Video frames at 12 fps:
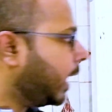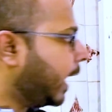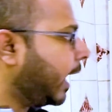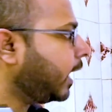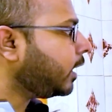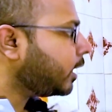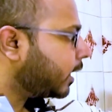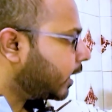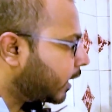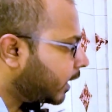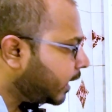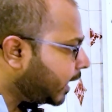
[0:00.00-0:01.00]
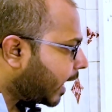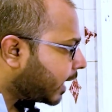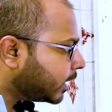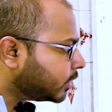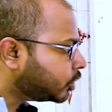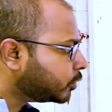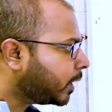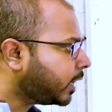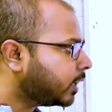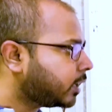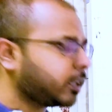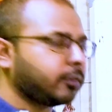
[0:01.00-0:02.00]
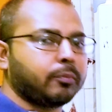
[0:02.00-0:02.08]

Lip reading: and rearrangement